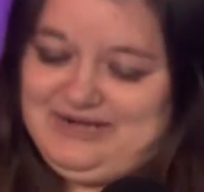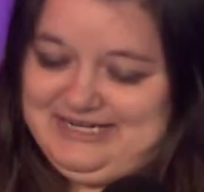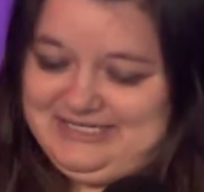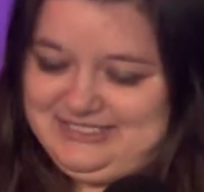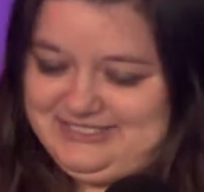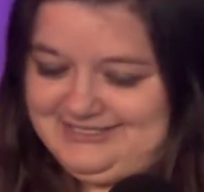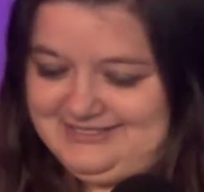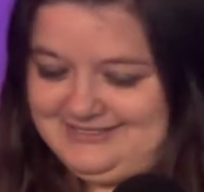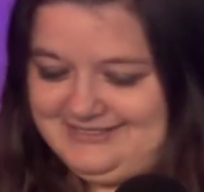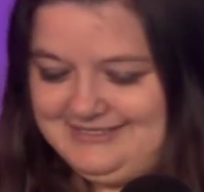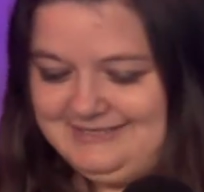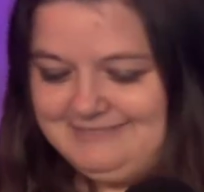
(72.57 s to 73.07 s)

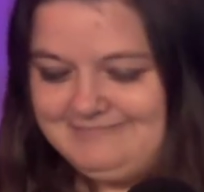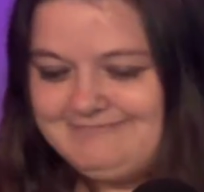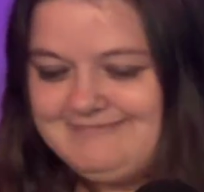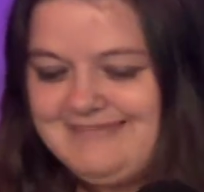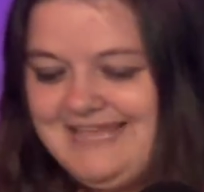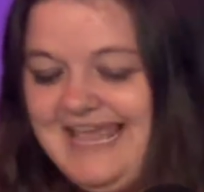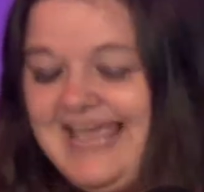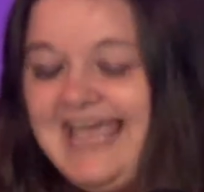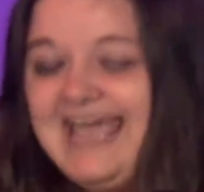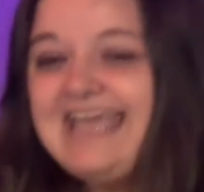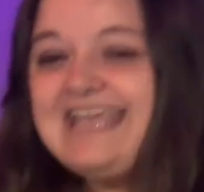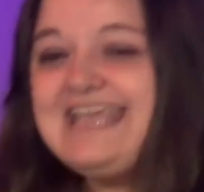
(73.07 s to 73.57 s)
this
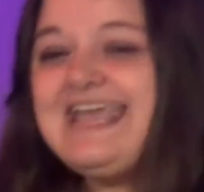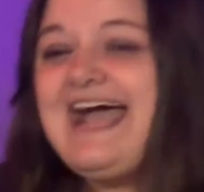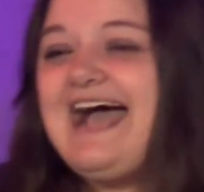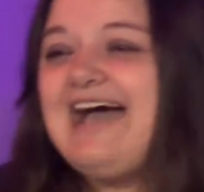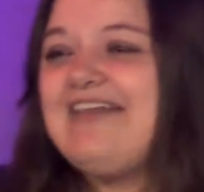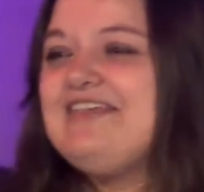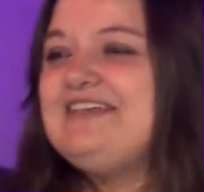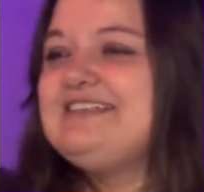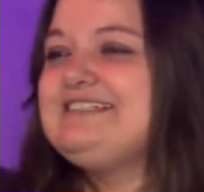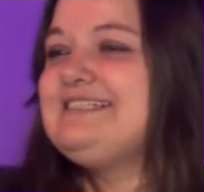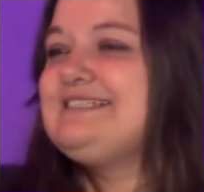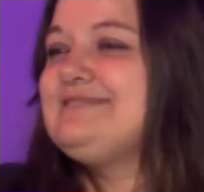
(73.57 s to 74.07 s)

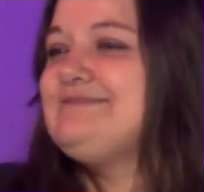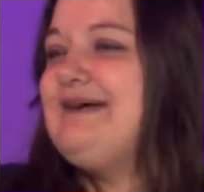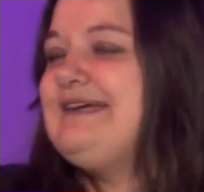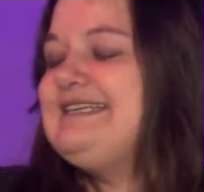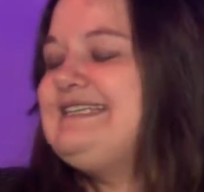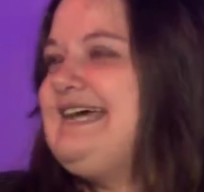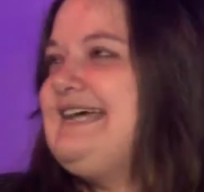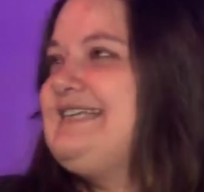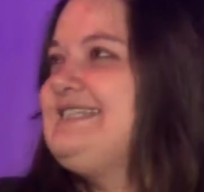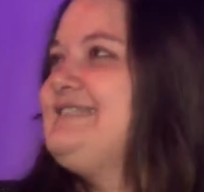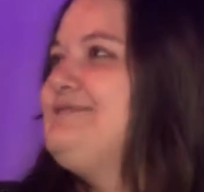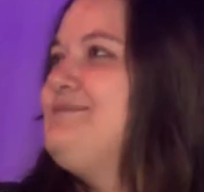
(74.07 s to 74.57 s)
is my
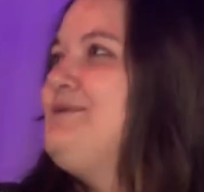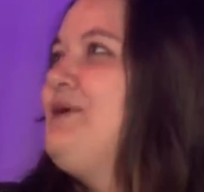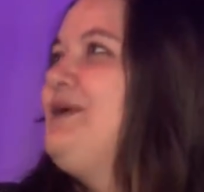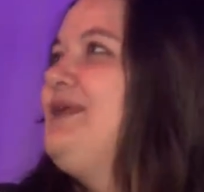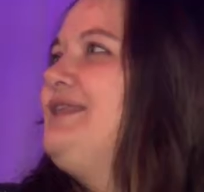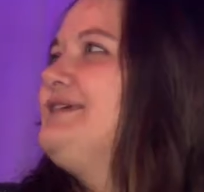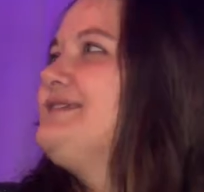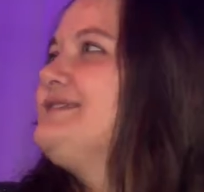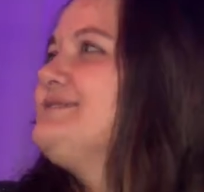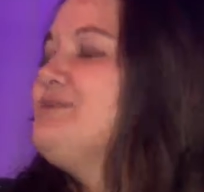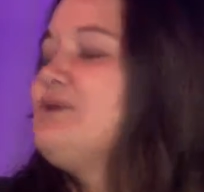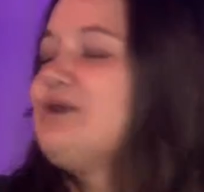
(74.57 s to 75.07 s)
testimony
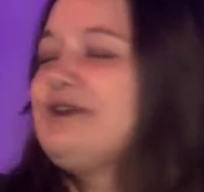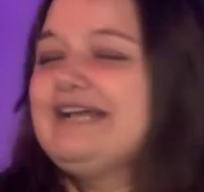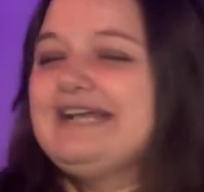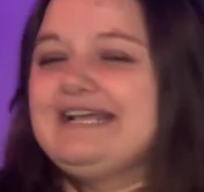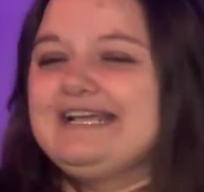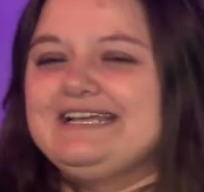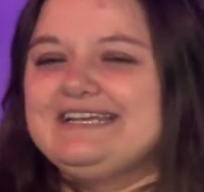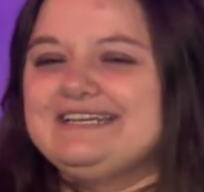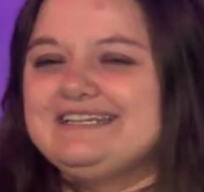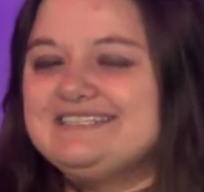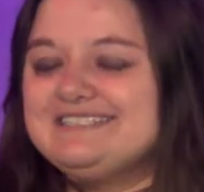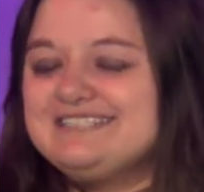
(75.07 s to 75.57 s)
this morning.
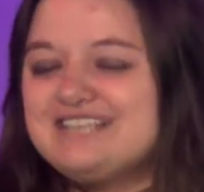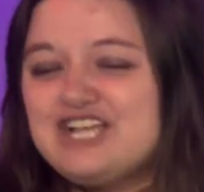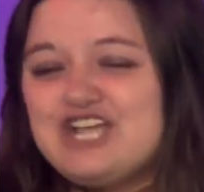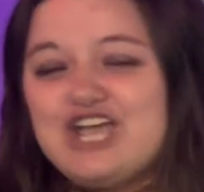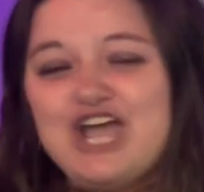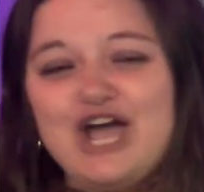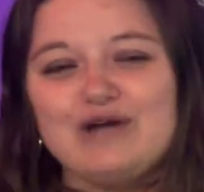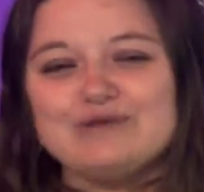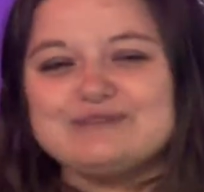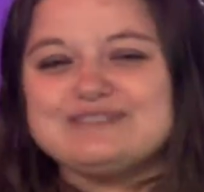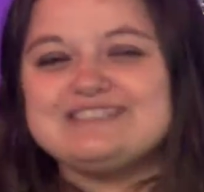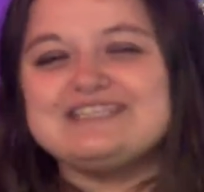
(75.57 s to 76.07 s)

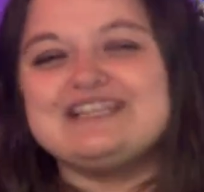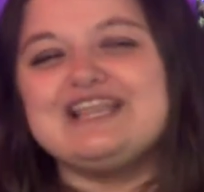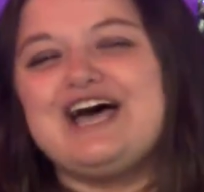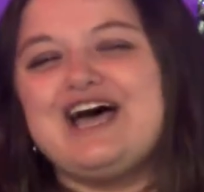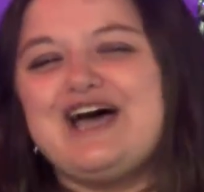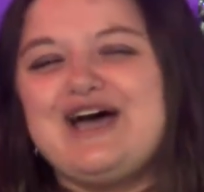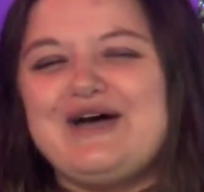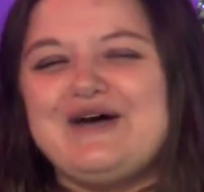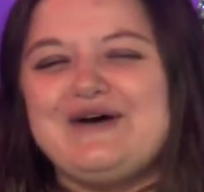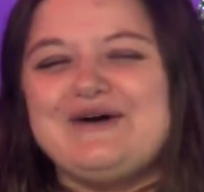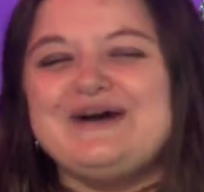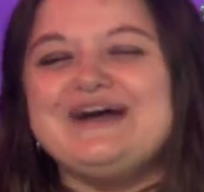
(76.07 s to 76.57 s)
Go
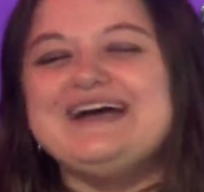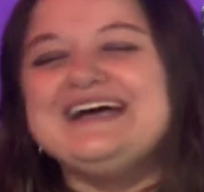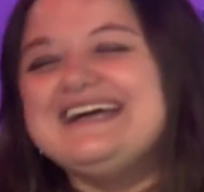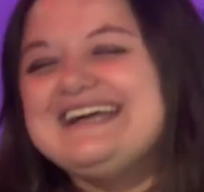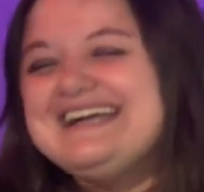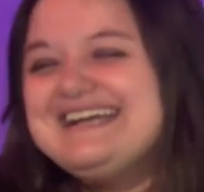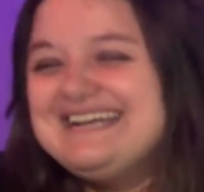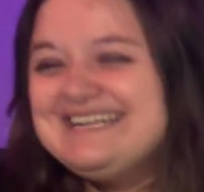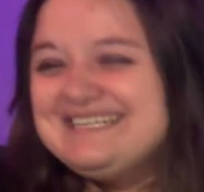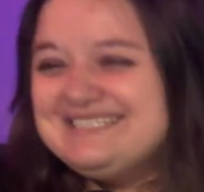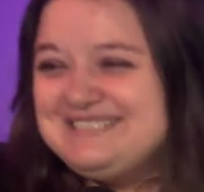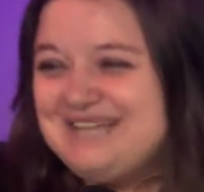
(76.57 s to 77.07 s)
slow,
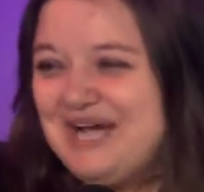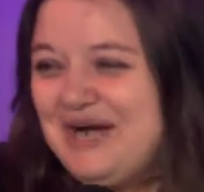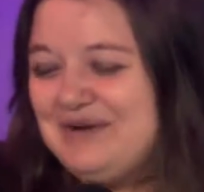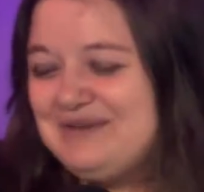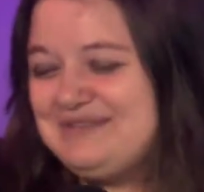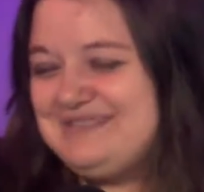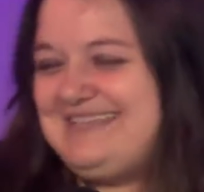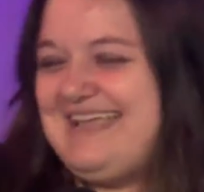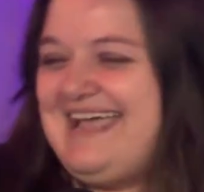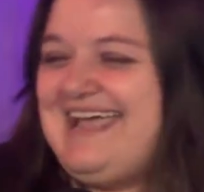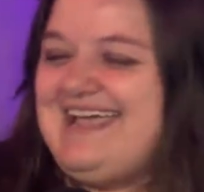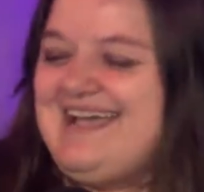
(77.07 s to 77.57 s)
don't
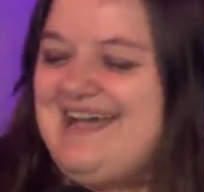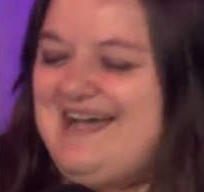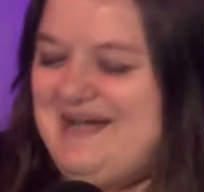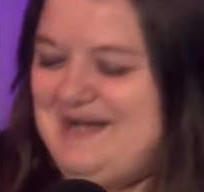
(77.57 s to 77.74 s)
say